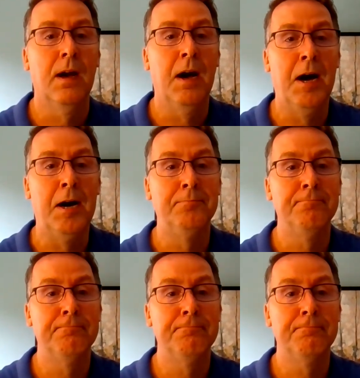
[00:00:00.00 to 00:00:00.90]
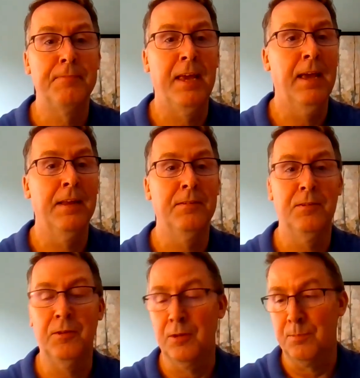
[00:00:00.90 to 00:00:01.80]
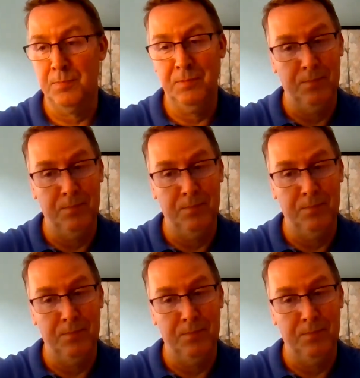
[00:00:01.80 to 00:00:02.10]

and you're